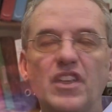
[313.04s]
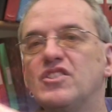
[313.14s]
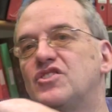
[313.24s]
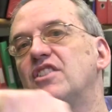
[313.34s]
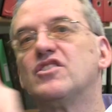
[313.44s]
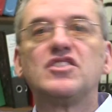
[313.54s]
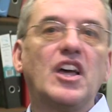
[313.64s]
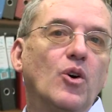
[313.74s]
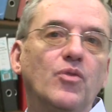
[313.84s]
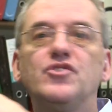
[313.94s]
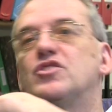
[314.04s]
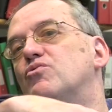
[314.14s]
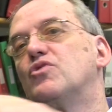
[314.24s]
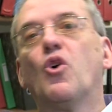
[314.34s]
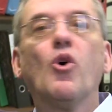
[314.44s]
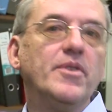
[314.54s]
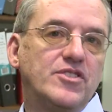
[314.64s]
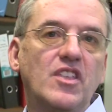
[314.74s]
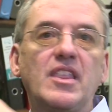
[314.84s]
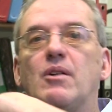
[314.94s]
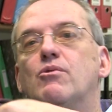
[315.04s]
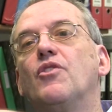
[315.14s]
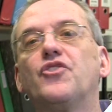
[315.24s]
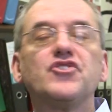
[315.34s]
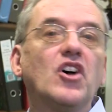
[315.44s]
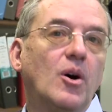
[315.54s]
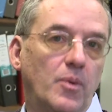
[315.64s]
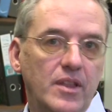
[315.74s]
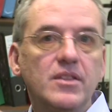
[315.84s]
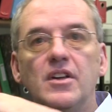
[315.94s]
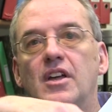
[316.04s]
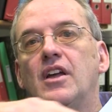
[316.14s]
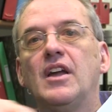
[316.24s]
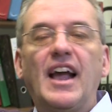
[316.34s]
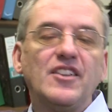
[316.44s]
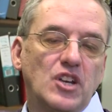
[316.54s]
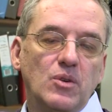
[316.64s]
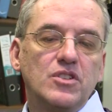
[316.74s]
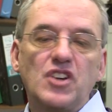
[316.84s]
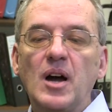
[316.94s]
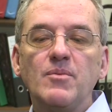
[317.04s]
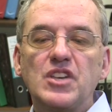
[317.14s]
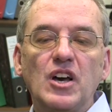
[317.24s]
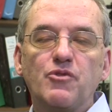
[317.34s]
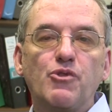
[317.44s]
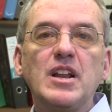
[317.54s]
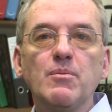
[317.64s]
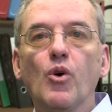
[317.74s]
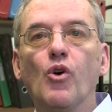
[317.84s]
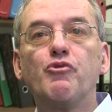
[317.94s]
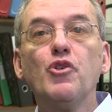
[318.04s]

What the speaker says: things tend to stay on just the orbits that they were on to start with. And so the time scale for any more